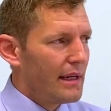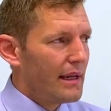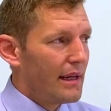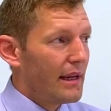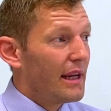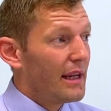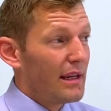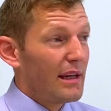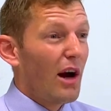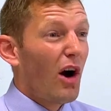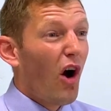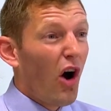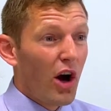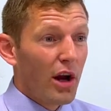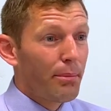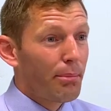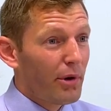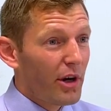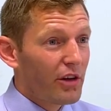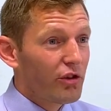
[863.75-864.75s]
in
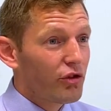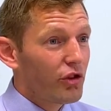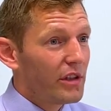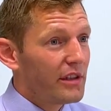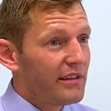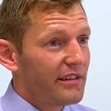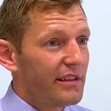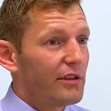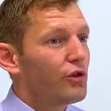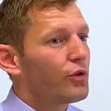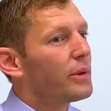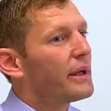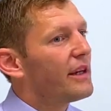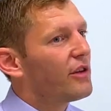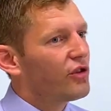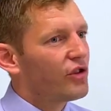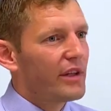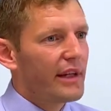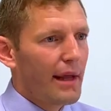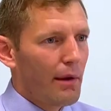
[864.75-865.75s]
high pressurized
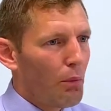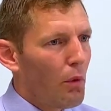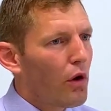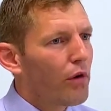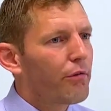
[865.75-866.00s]
situation,